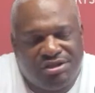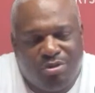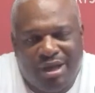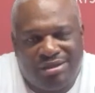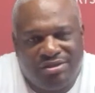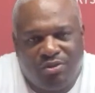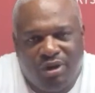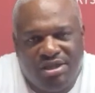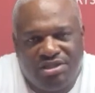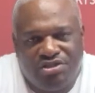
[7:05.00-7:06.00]
back to the
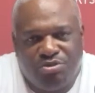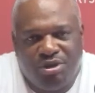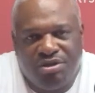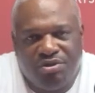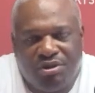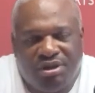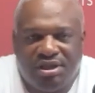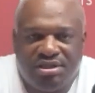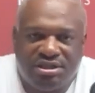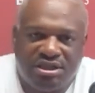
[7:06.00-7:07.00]
ways that you've been doing
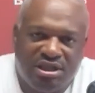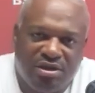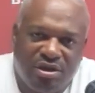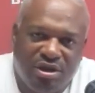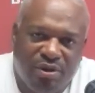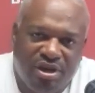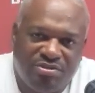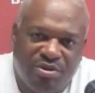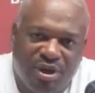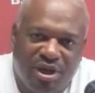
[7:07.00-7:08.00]
things and the ways
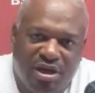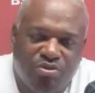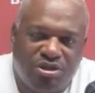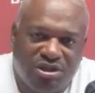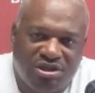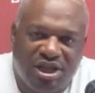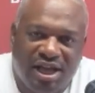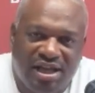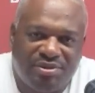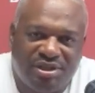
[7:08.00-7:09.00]
we've been coaching these
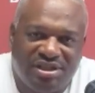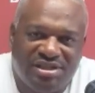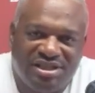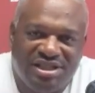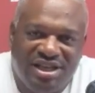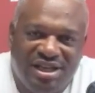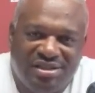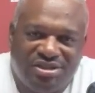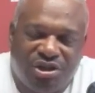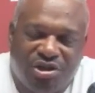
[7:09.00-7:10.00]
guys, because
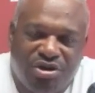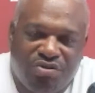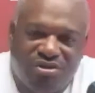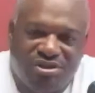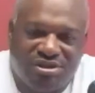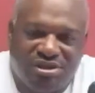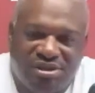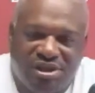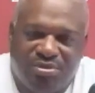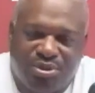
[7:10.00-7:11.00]
turnovers and
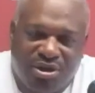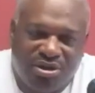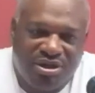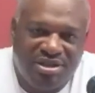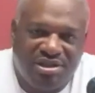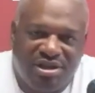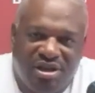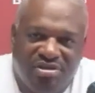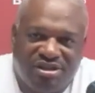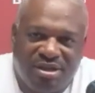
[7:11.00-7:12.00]
penalties and all
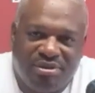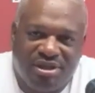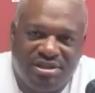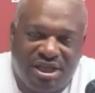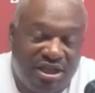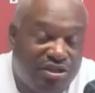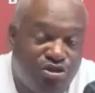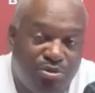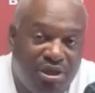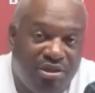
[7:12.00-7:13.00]
those type of things can get
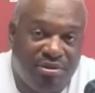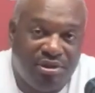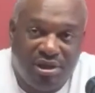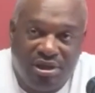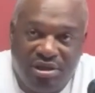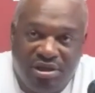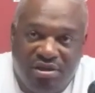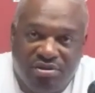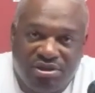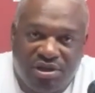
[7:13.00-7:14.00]
you beat.
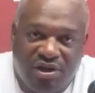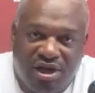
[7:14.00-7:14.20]
So